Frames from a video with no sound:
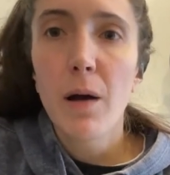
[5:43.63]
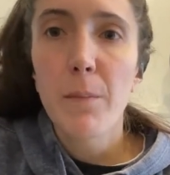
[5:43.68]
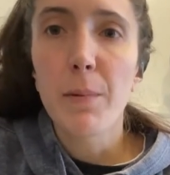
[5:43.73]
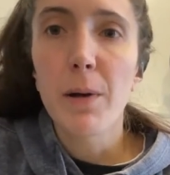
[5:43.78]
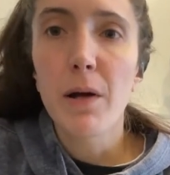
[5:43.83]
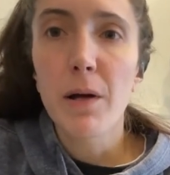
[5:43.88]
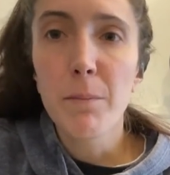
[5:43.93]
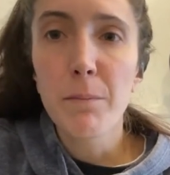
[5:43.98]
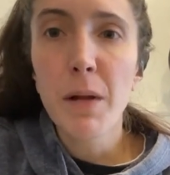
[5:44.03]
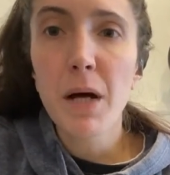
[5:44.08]

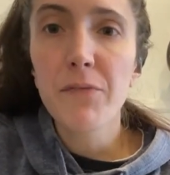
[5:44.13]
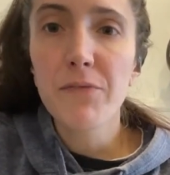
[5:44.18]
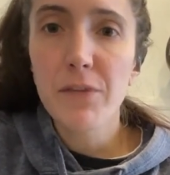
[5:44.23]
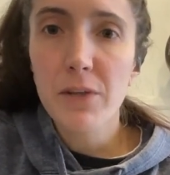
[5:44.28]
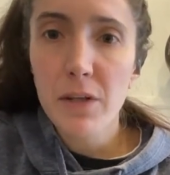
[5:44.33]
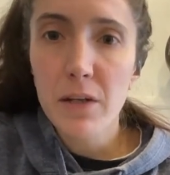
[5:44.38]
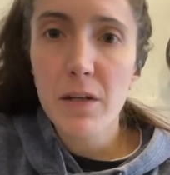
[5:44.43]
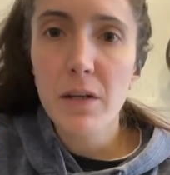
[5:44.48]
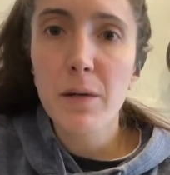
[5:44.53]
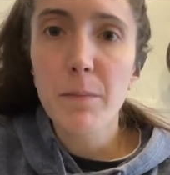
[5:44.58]
But I'm not
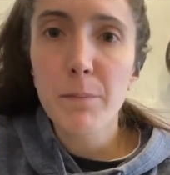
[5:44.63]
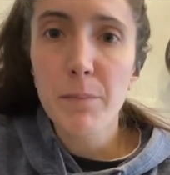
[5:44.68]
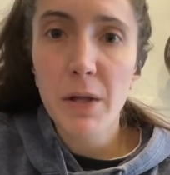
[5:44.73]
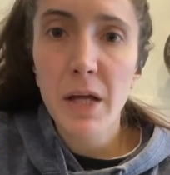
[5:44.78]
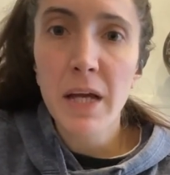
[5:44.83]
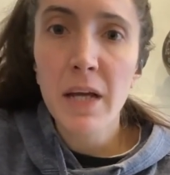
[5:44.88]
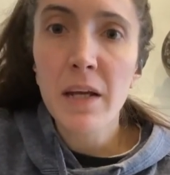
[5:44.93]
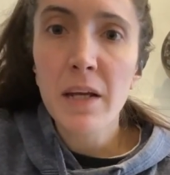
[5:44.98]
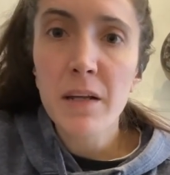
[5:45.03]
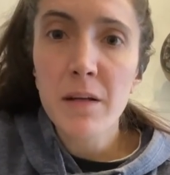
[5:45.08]
fucking
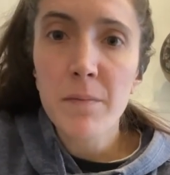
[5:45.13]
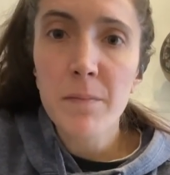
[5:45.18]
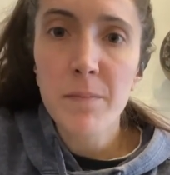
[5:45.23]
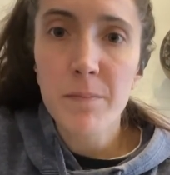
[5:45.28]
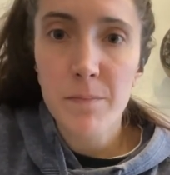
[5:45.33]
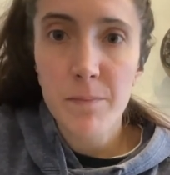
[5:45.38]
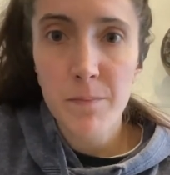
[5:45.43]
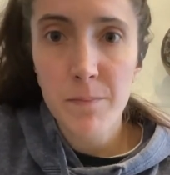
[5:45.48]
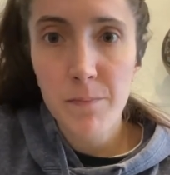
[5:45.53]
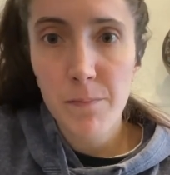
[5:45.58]

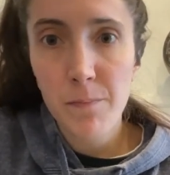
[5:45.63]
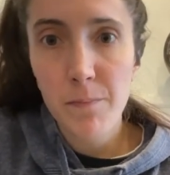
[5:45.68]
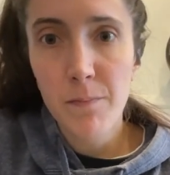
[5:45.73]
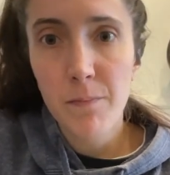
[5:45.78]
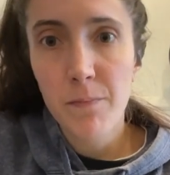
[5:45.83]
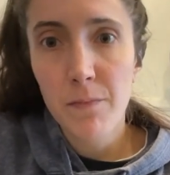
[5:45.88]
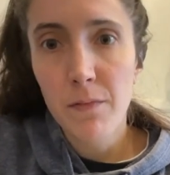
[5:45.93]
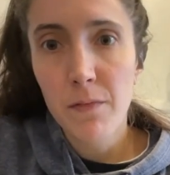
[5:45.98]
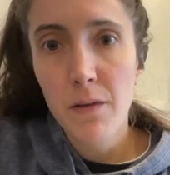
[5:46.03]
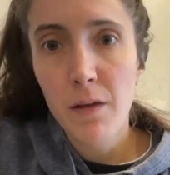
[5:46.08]

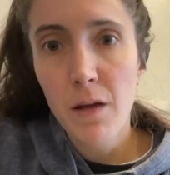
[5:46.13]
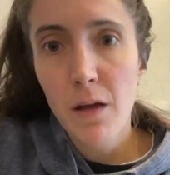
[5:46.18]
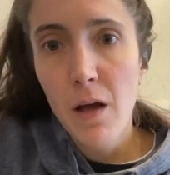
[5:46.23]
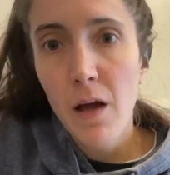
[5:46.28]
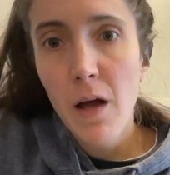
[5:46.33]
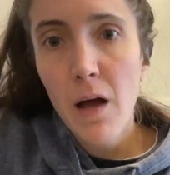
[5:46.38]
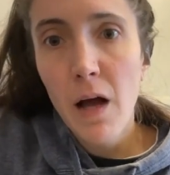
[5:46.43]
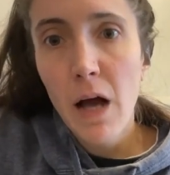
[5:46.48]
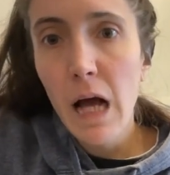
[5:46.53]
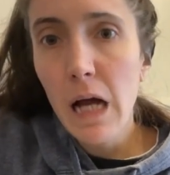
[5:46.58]

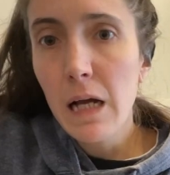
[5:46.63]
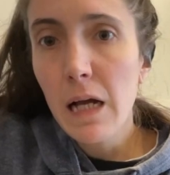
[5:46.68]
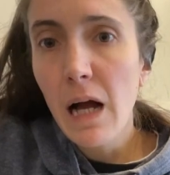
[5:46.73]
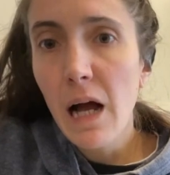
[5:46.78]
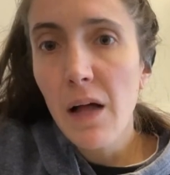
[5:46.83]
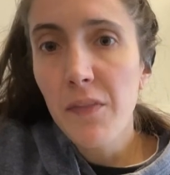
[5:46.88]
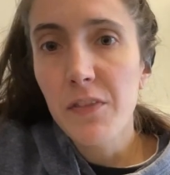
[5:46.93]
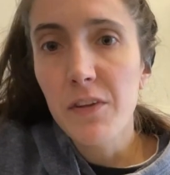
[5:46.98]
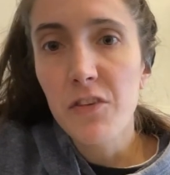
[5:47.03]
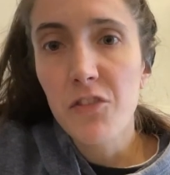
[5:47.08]
playing. I
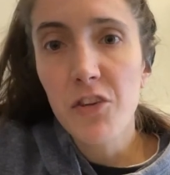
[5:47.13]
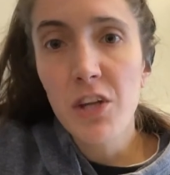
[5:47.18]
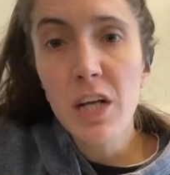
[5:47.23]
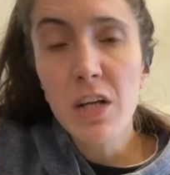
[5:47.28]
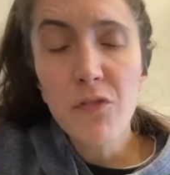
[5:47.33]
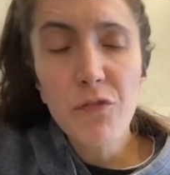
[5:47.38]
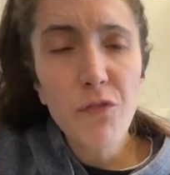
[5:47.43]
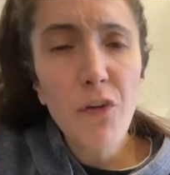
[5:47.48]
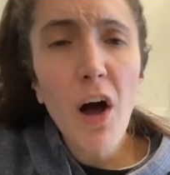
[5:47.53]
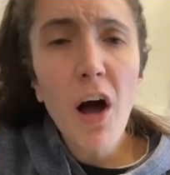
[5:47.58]
got these
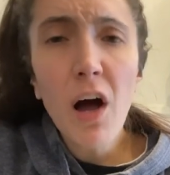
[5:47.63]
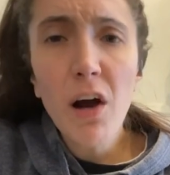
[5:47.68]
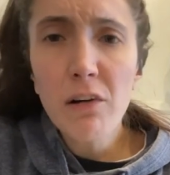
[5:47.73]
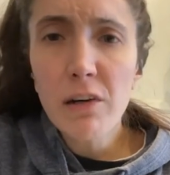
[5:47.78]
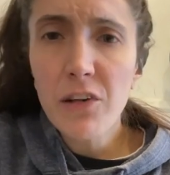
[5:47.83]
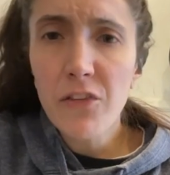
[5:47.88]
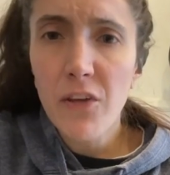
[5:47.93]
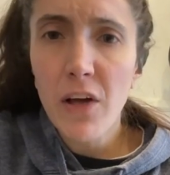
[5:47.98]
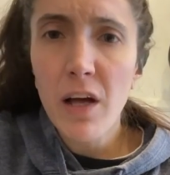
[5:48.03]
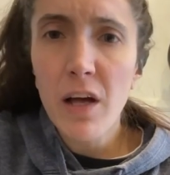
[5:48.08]
teeth for
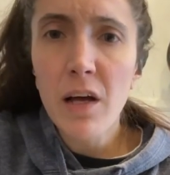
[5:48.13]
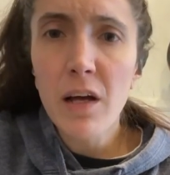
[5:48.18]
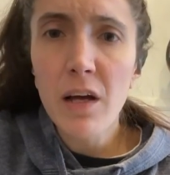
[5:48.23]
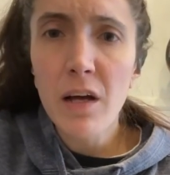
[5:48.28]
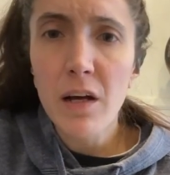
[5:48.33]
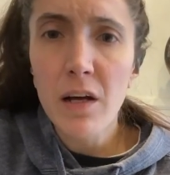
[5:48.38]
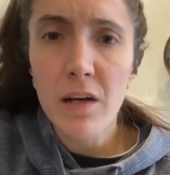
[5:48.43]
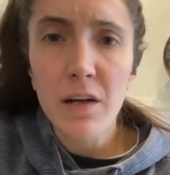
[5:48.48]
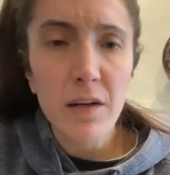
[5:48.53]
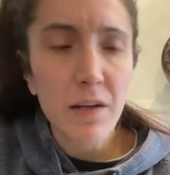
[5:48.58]

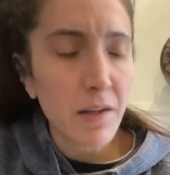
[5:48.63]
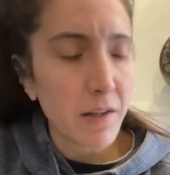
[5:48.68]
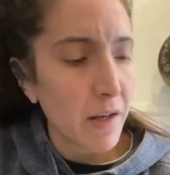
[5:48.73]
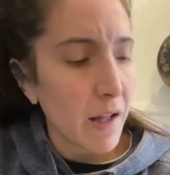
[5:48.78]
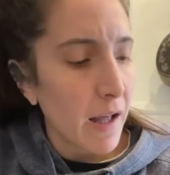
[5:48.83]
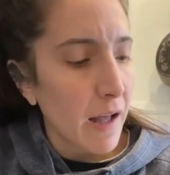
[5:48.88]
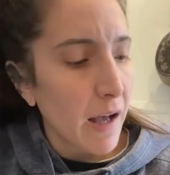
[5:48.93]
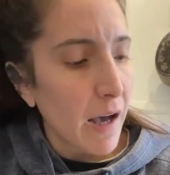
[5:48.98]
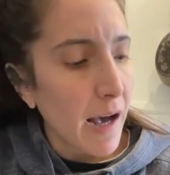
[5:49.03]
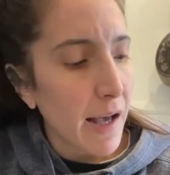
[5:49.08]

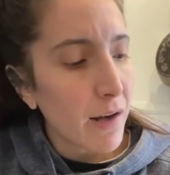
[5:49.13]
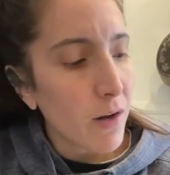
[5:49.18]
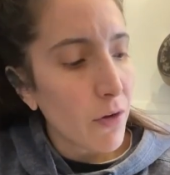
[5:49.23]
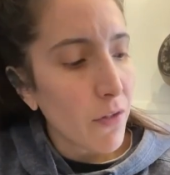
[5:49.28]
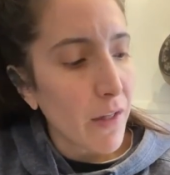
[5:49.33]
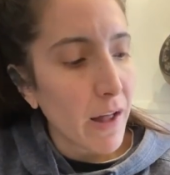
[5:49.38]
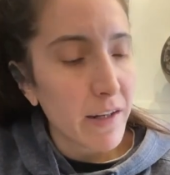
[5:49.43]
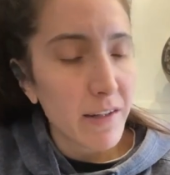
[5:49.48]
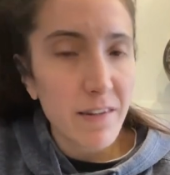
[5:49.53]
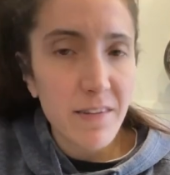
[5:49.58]
resign. I
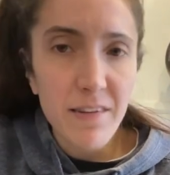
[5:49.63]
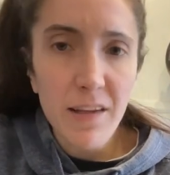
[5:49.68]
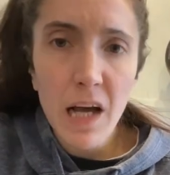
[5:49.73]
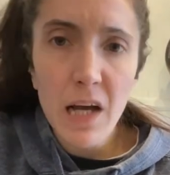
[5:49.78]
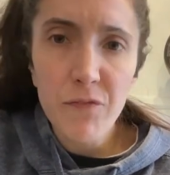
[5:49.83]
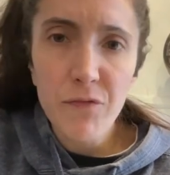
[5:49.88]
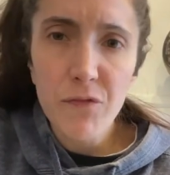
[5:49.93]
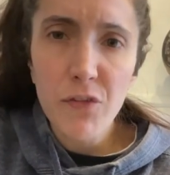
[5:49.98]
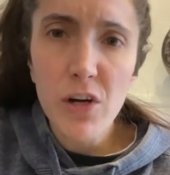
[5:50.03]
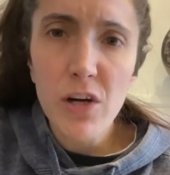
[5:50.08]
know that it's
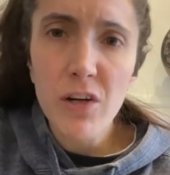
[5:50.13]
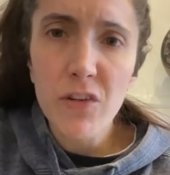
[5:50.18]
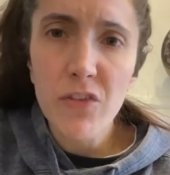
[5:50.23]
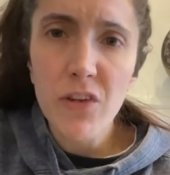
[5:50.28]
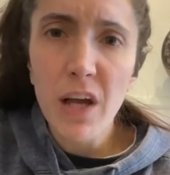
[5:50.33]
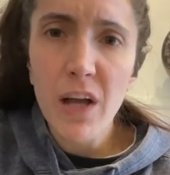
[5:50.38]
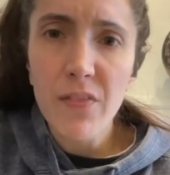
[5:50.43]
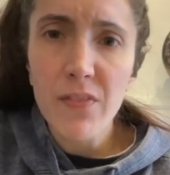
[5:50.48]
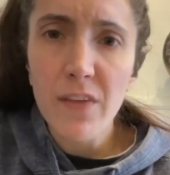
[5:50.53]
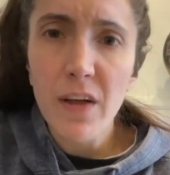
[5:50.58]
life or
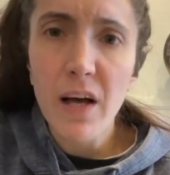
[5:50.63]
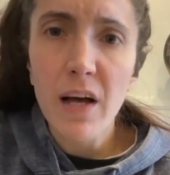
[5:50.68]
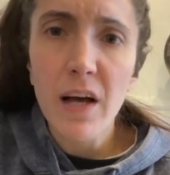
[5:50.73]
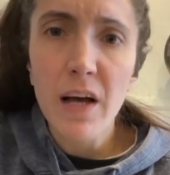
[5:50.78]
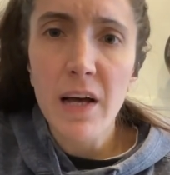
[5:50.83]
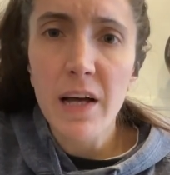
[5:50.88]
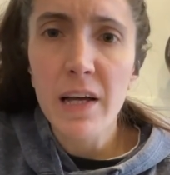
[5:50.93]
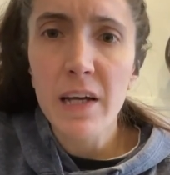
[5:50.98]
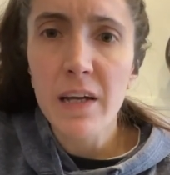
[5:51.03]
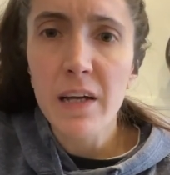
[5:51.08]
death.
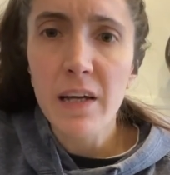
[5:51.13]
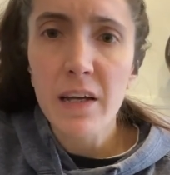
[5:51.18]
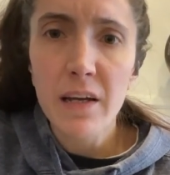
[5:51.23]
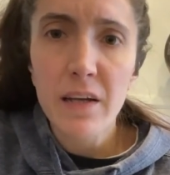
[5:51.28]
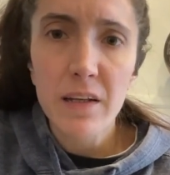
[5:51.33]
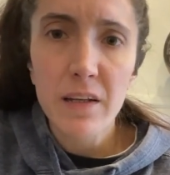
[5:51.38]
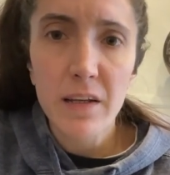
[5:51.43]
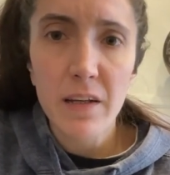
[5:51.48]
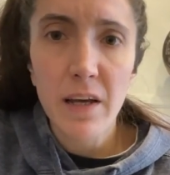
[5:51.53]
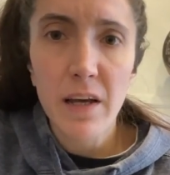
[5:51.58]
I
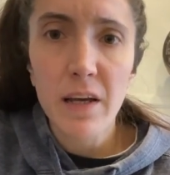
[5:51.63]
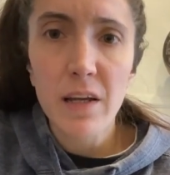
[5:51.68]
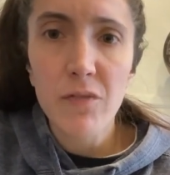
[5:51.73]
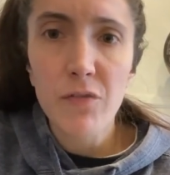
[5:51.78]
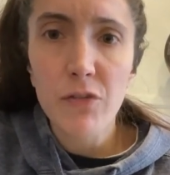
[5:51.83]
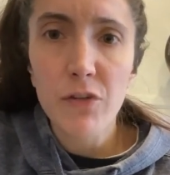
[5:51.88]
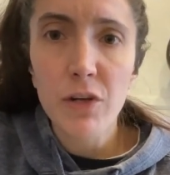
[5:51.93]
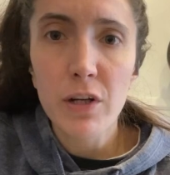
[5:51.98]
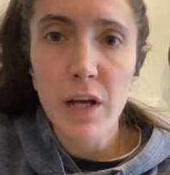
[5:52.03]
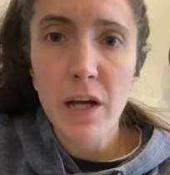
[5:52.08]

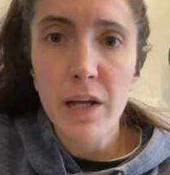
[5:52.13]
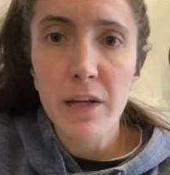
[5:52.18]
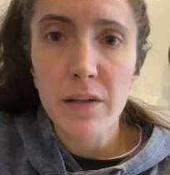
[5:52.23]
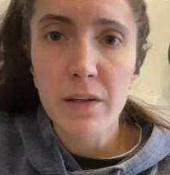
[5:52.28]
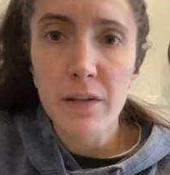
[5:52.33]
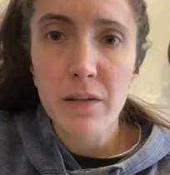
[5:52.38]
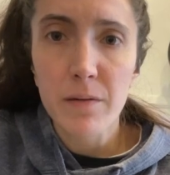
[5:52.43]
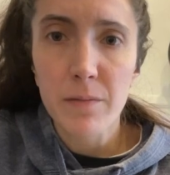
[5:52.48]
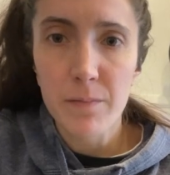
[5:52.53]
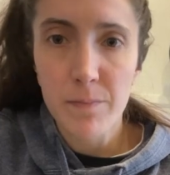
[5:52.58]
can't forget
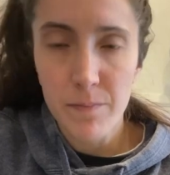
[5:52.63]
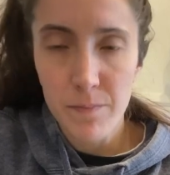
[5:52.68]
it.